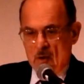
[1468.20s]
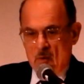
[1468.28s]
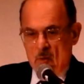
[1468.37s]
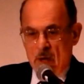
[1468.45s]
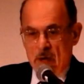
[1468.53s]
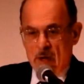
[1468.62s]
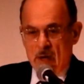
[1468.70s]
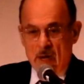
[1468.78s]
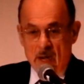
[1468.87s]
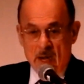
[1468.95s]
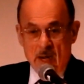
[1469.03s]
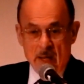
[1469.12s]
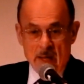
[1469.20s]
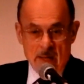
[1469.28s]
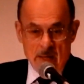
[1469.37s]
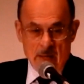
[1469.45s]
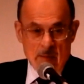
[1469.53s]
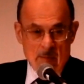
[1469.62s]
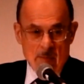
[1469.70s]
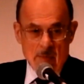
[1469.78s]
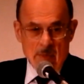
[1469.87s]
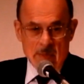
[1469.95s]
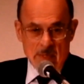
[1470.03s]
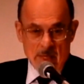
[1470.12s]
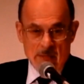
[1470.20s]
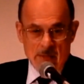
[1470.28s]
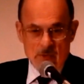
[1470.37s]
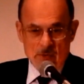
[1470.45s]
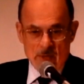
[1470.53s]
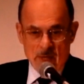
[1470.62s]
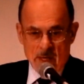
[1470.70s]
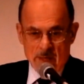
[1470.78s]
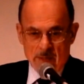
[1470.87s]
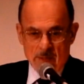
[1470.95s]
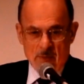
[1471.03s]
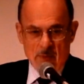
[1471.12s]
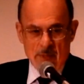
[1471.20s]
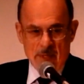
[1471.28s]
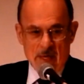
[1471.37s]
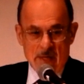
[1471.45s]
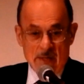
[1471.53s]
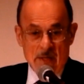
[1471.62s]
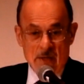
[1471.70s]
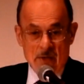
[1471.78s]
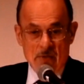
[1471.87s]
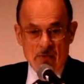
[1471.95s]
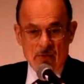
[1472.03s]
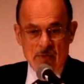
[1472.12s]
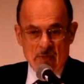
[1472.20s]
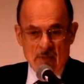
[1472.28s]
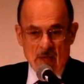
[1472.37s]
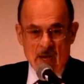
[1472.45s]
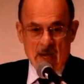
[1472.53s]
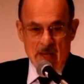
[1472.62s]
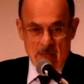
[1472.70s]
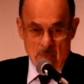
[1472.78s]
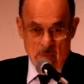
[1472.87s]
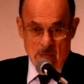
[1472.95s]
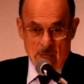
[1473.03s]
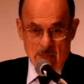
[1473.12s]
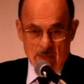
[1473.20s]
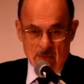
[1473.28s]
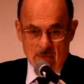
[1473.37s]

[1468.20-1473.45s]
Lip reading: where I am, death is not. Where death is, I am not.